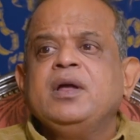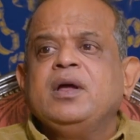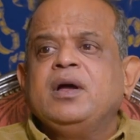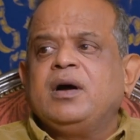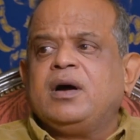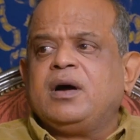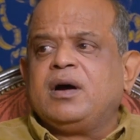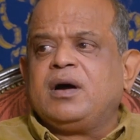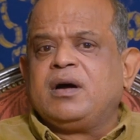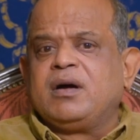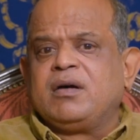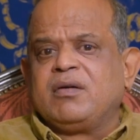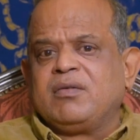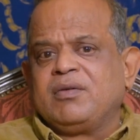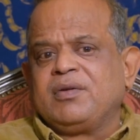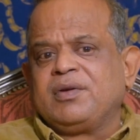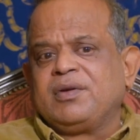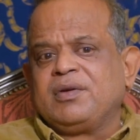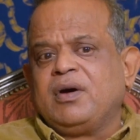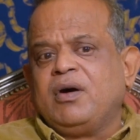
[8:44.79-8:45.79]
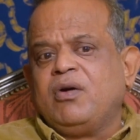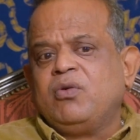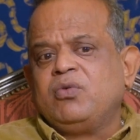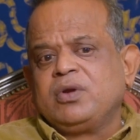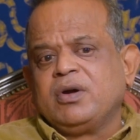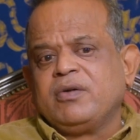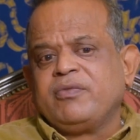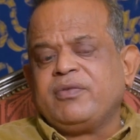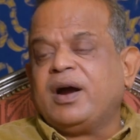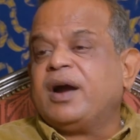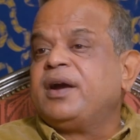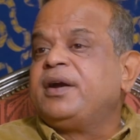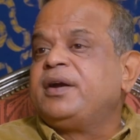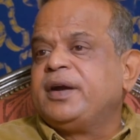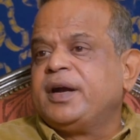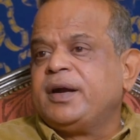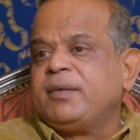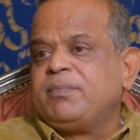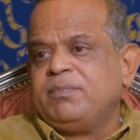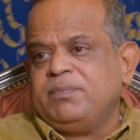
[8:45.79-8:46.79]
Out of
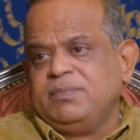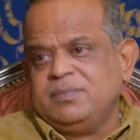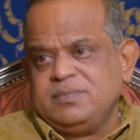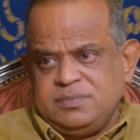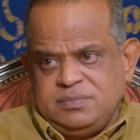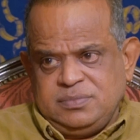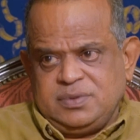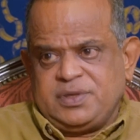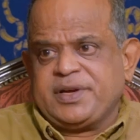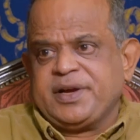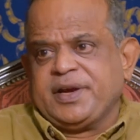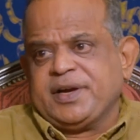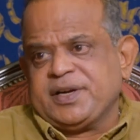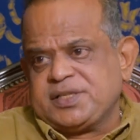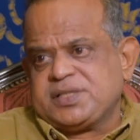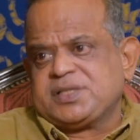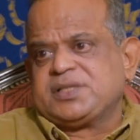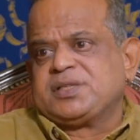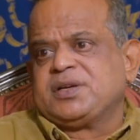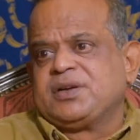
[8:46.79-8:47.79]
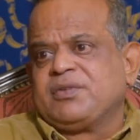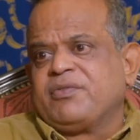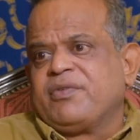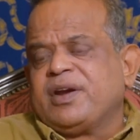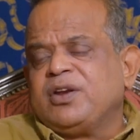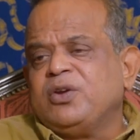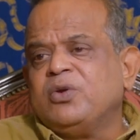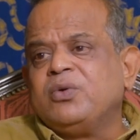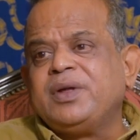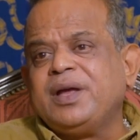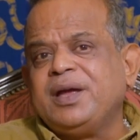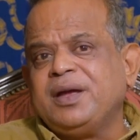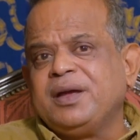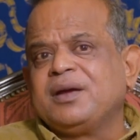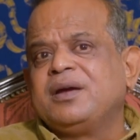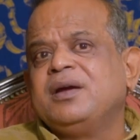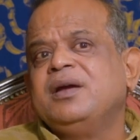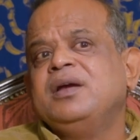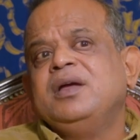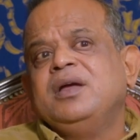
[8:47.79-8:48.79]
100 kids, when you
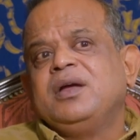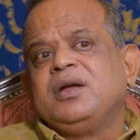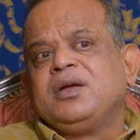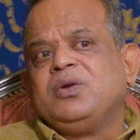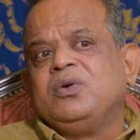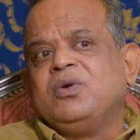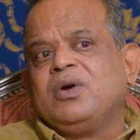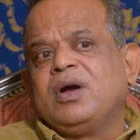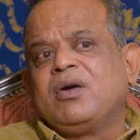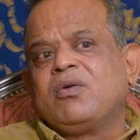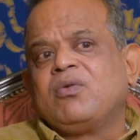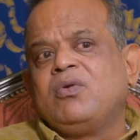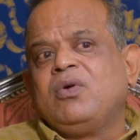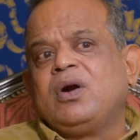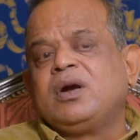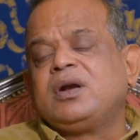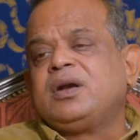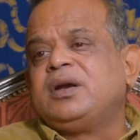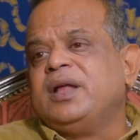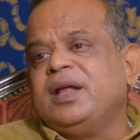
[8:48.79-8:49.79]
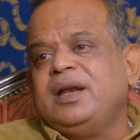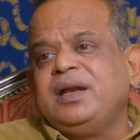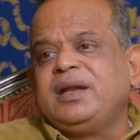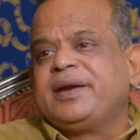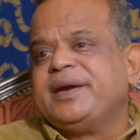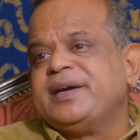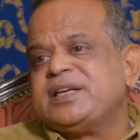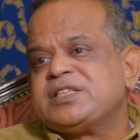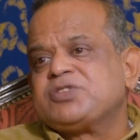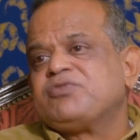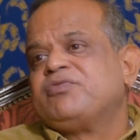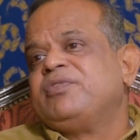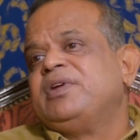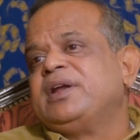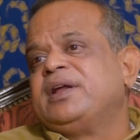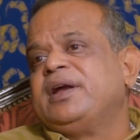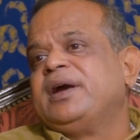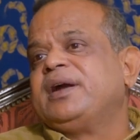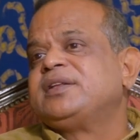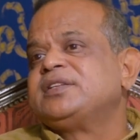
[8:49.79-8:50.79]
take, you have got 10 kids will
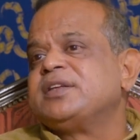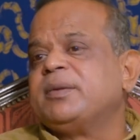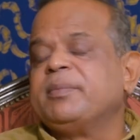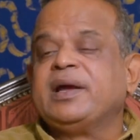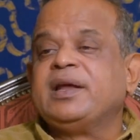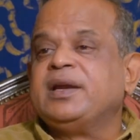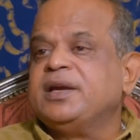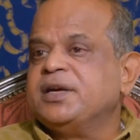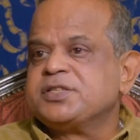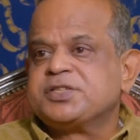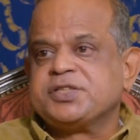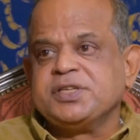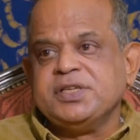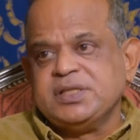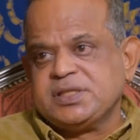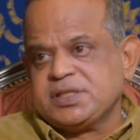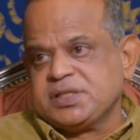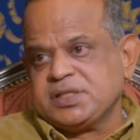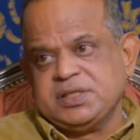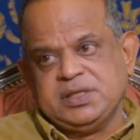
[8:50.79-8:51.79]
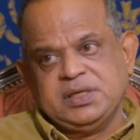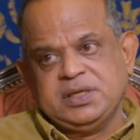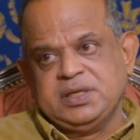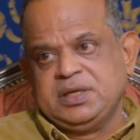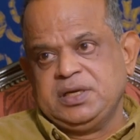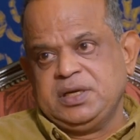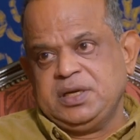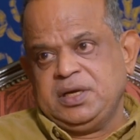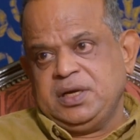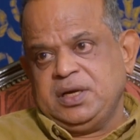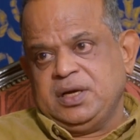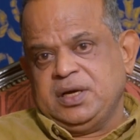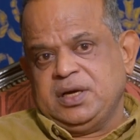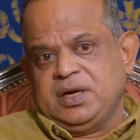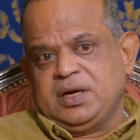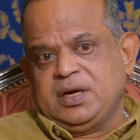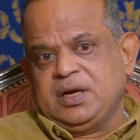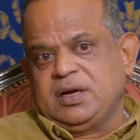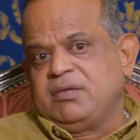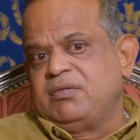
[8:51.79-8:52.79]
get some allergies,
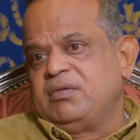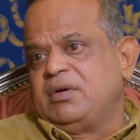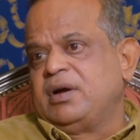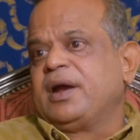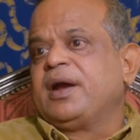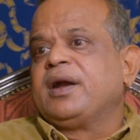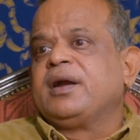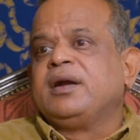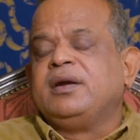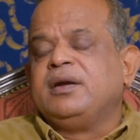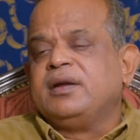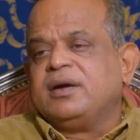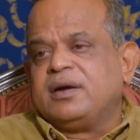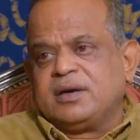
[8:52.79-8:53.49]
and